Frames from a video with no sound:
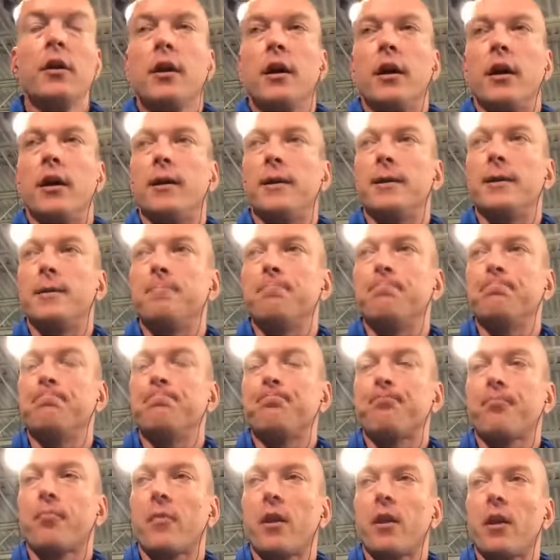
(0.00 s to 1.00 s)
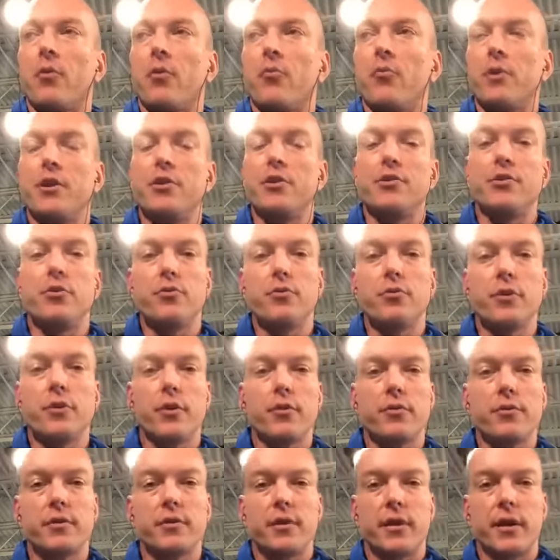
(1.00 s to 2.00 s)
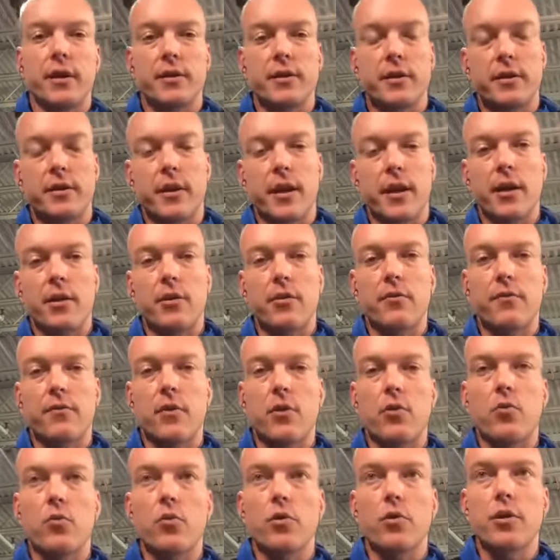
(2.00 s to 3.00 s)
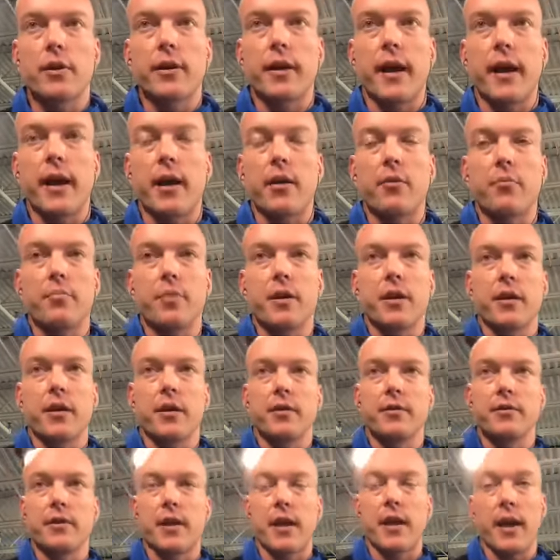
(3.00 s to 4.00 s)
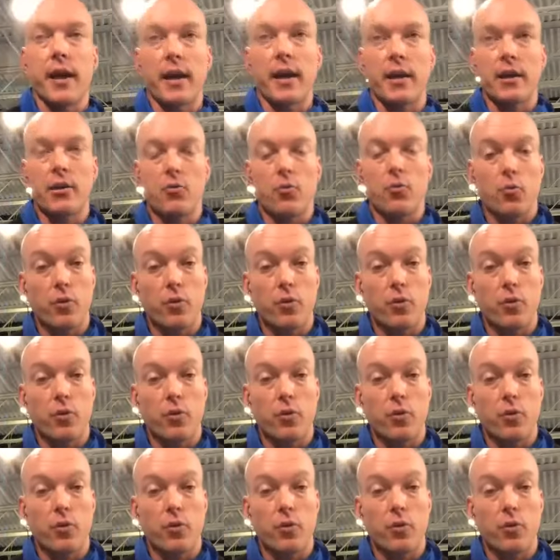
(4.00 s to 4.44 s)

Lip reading: And we do those things at the end of our workout because A,